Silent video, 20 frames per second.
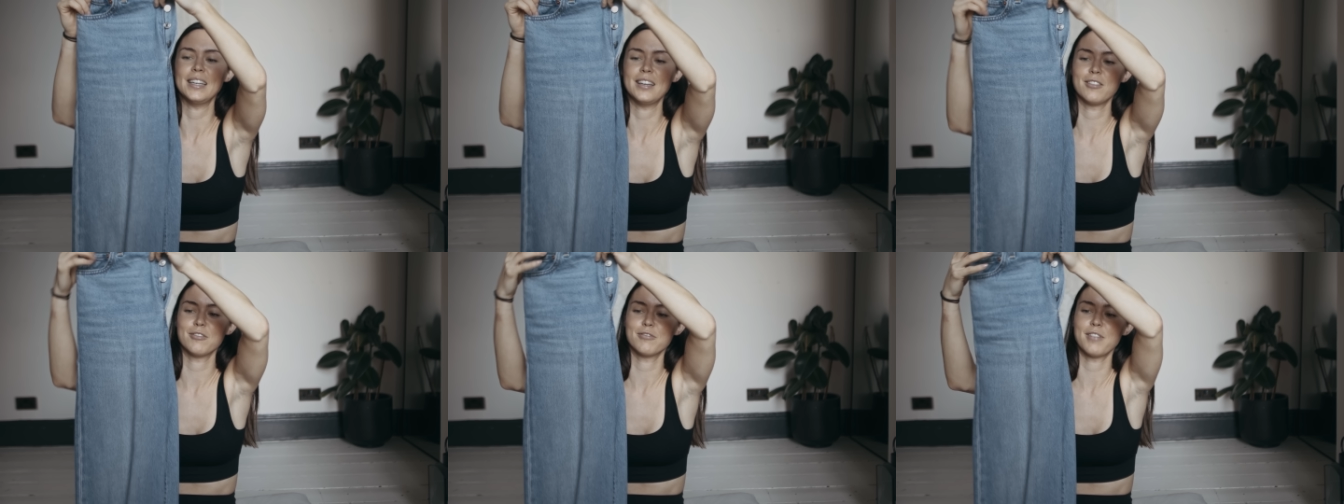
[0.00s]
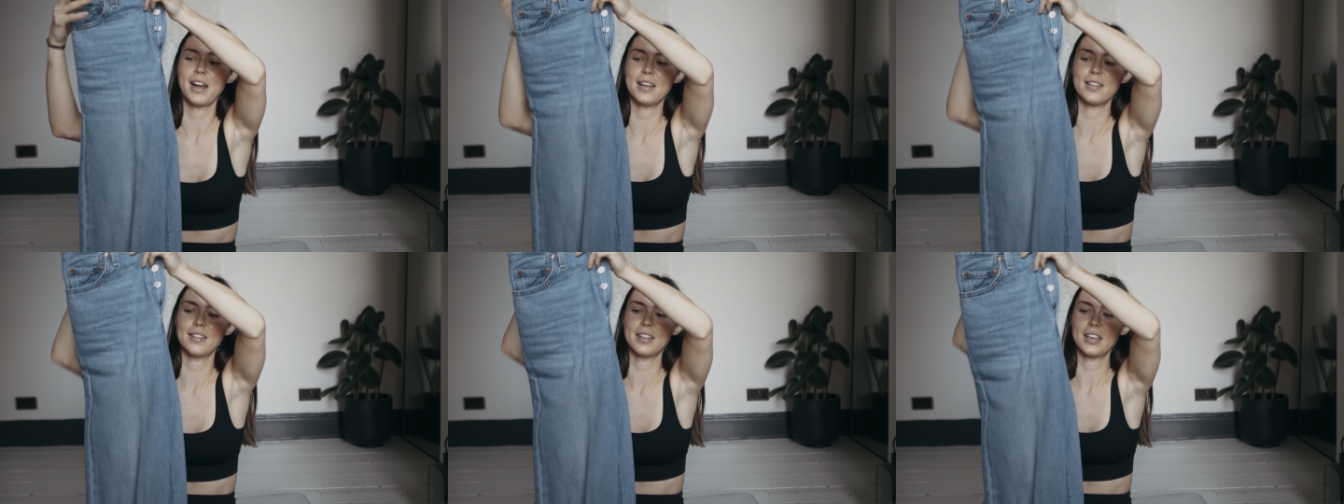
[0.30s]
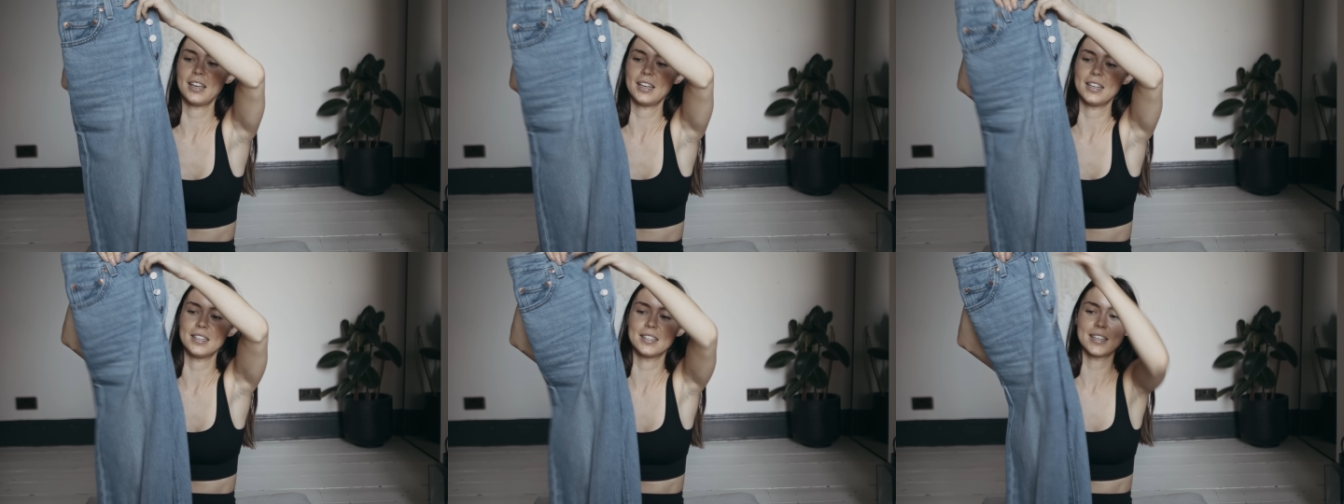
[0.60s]
rate
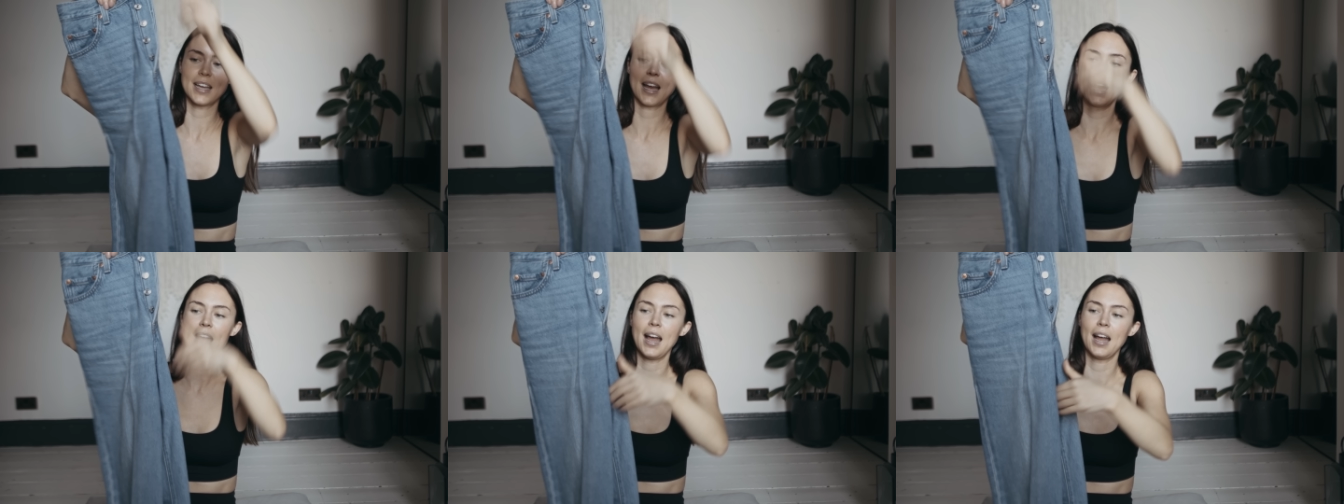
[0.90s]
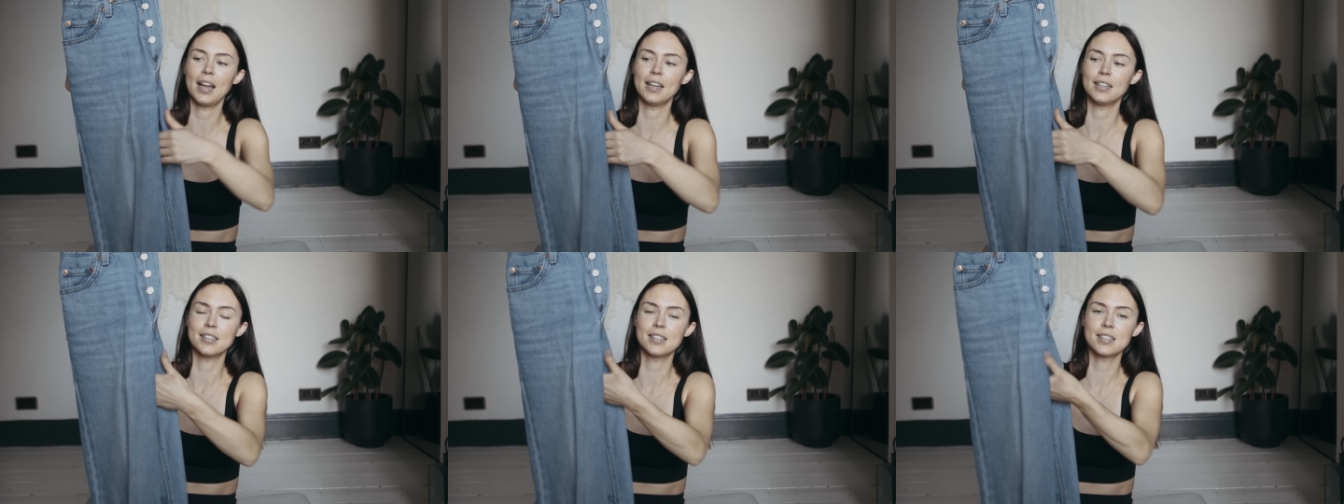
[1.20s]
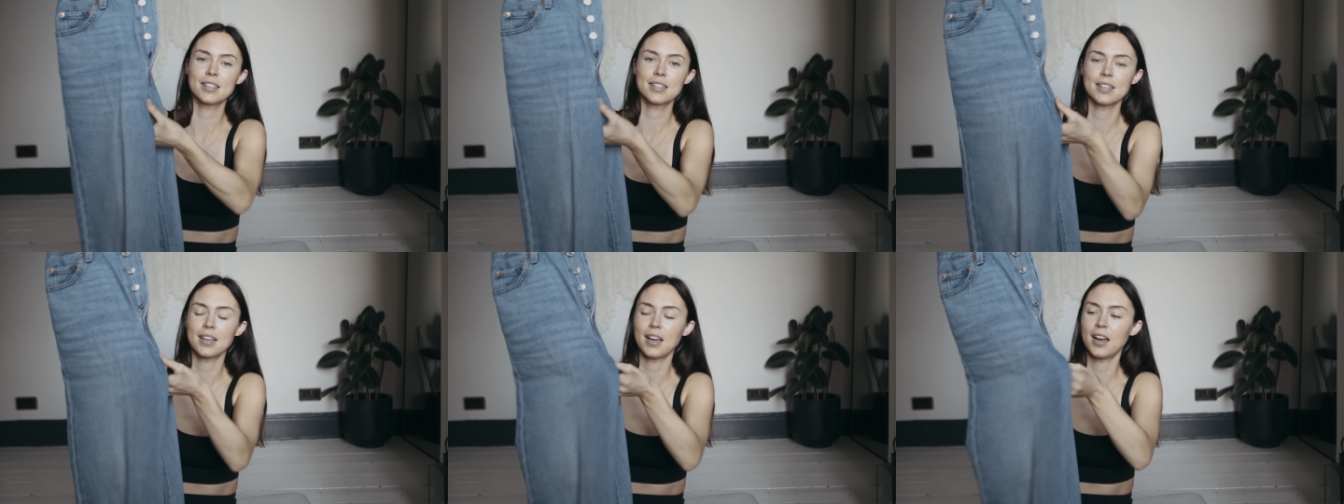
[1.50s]
these
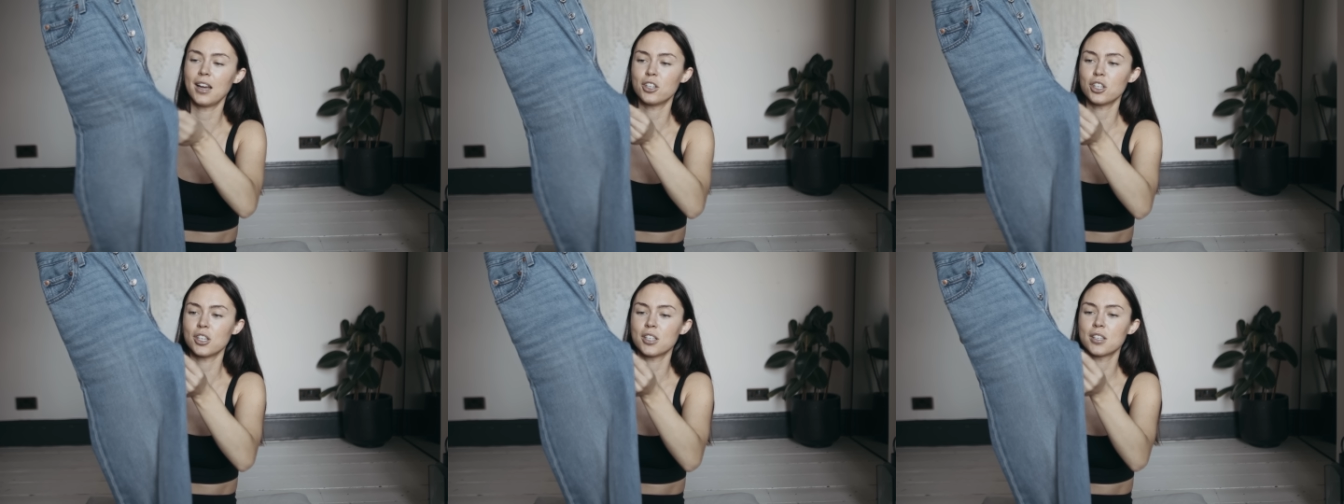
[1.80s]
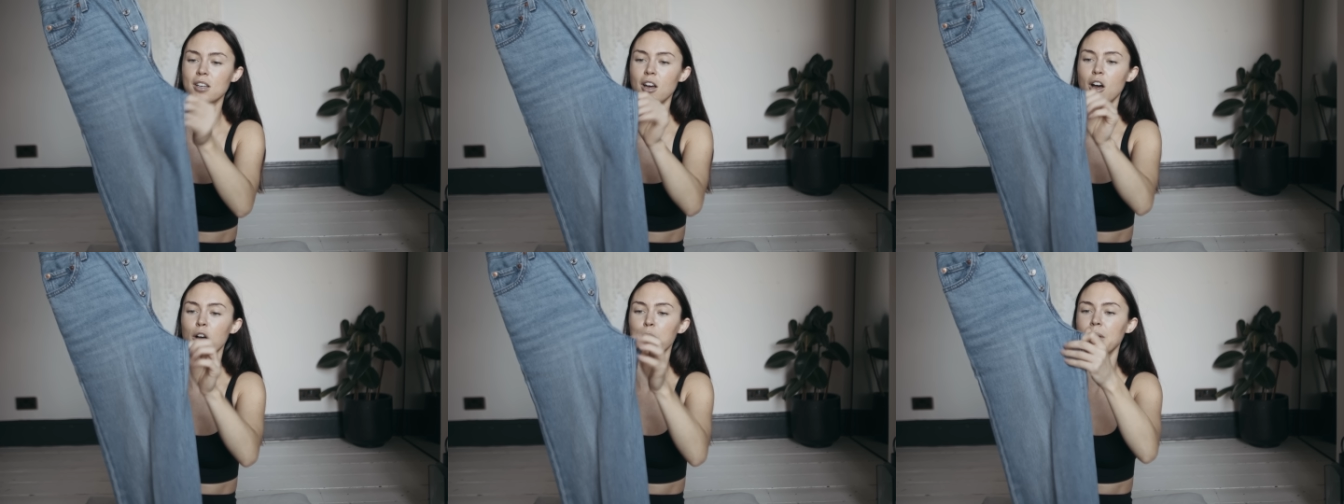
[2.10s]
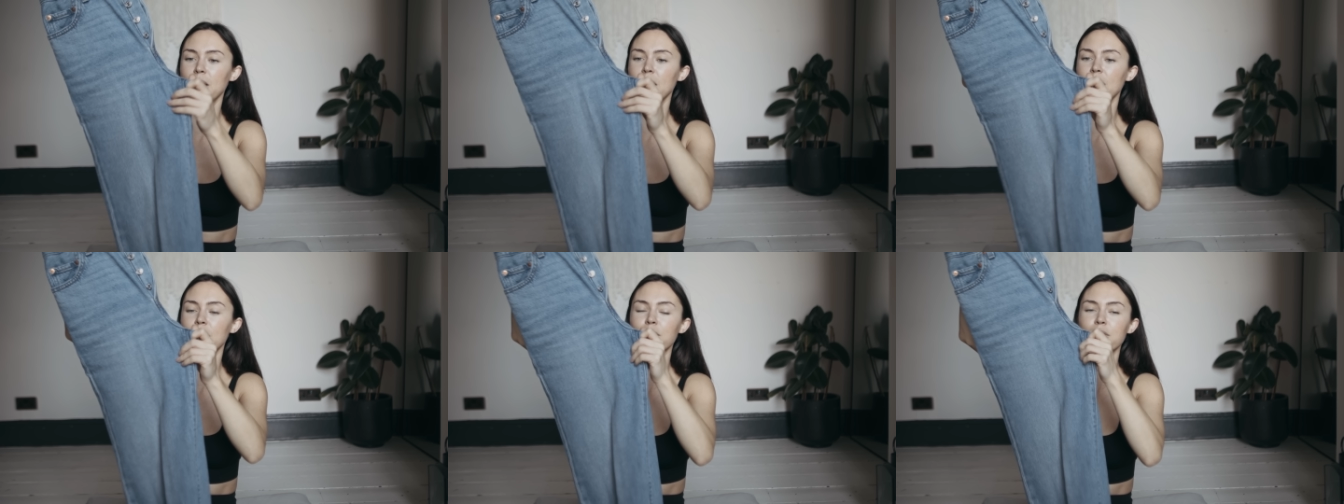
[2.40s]
and I just can't
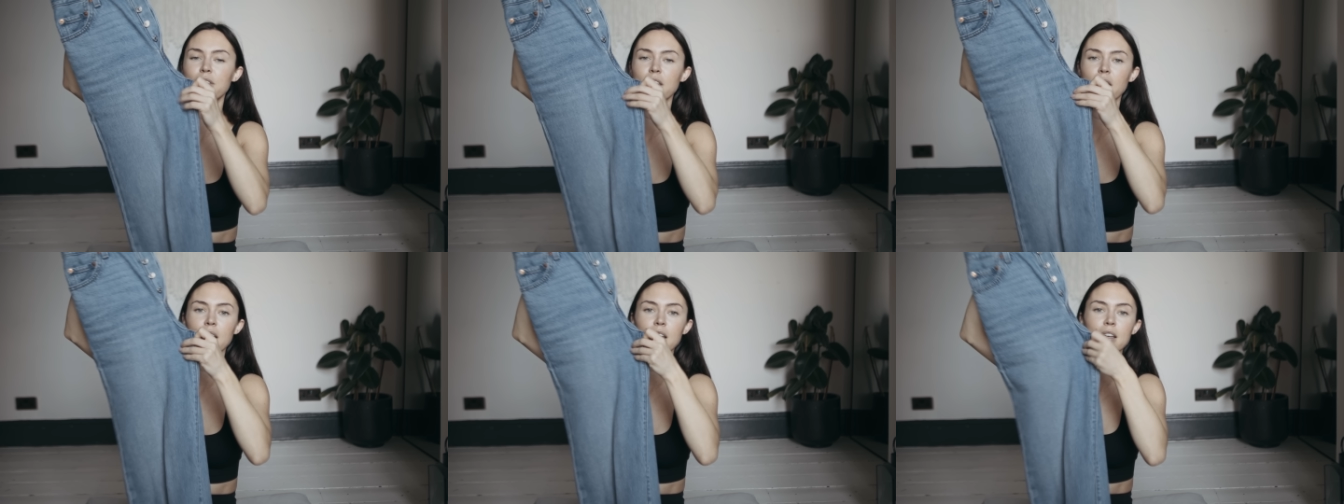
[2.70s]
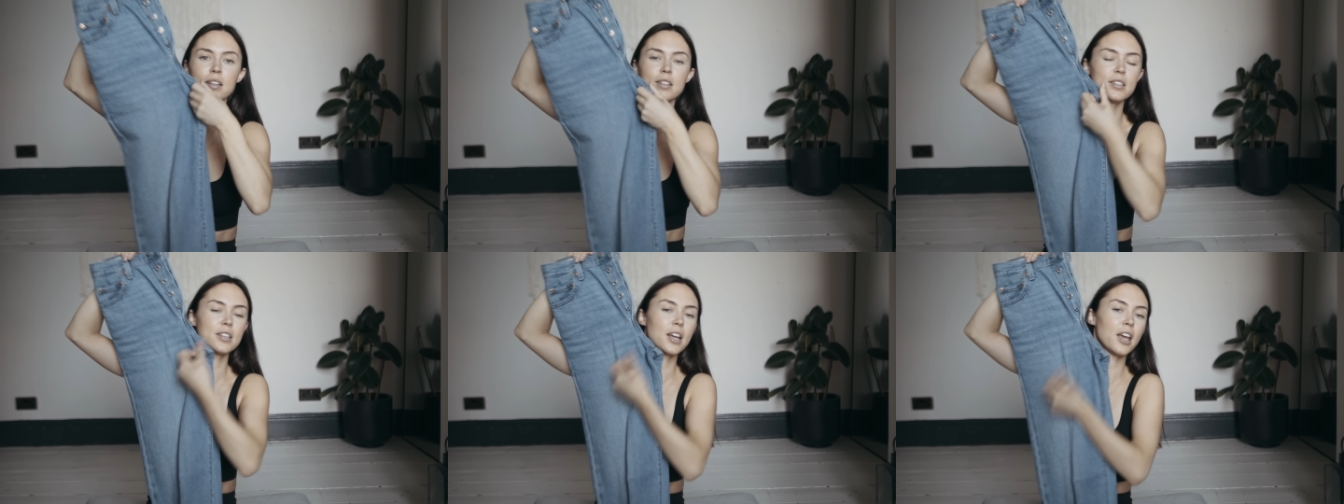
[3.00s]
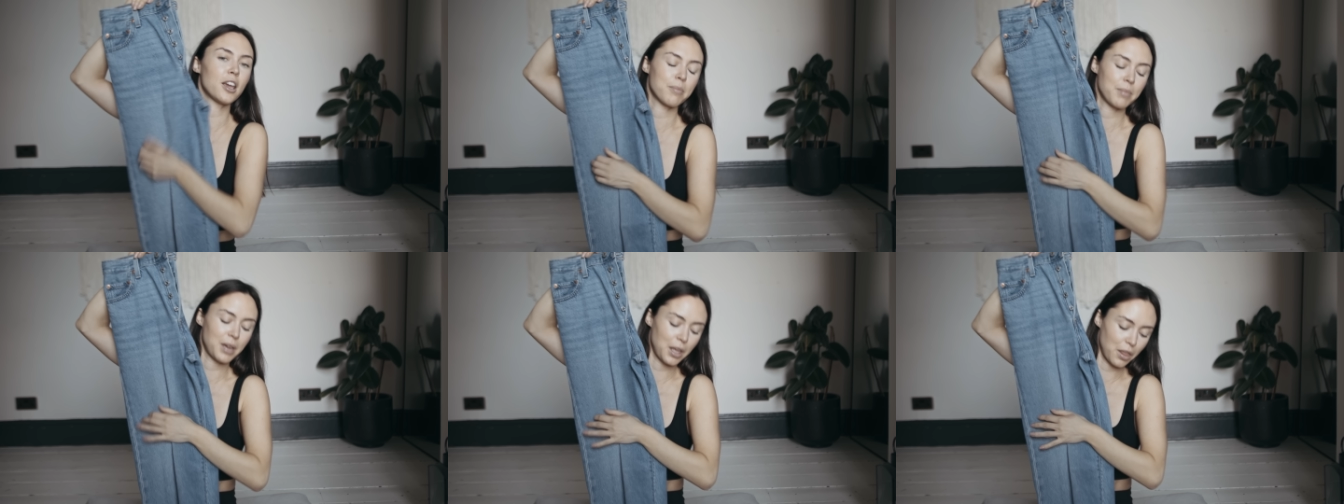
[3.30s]
believe that it's
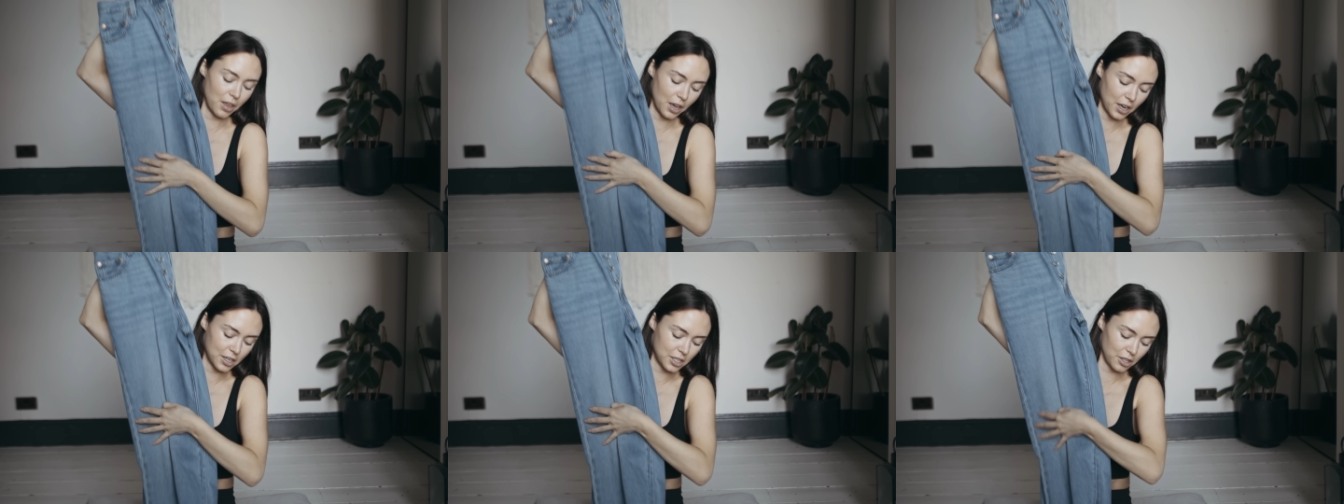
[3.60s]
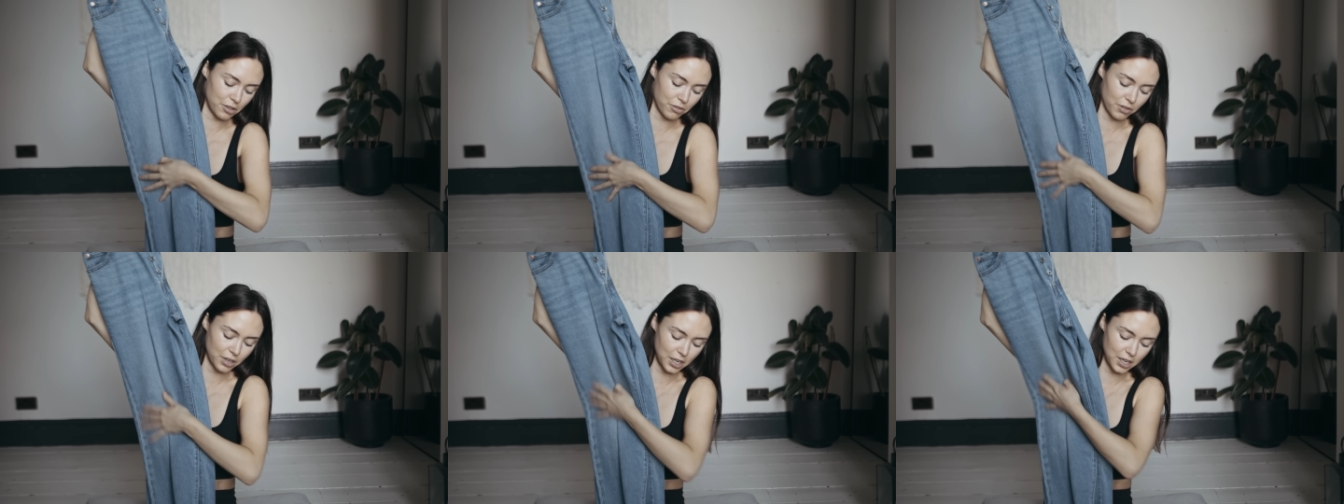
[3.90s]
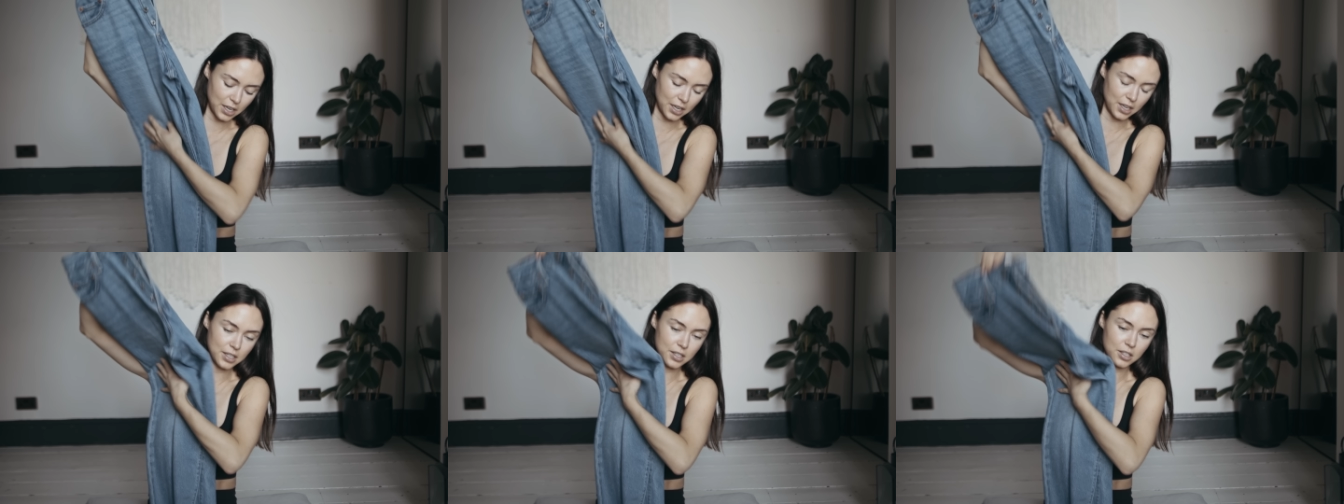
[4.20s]
taken me 33
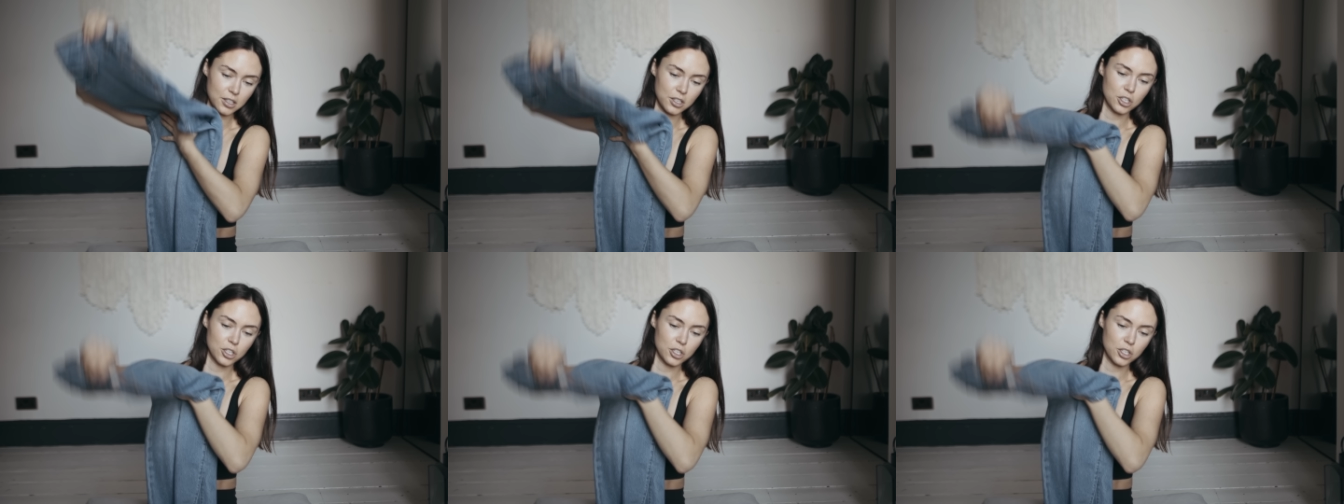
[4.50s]
years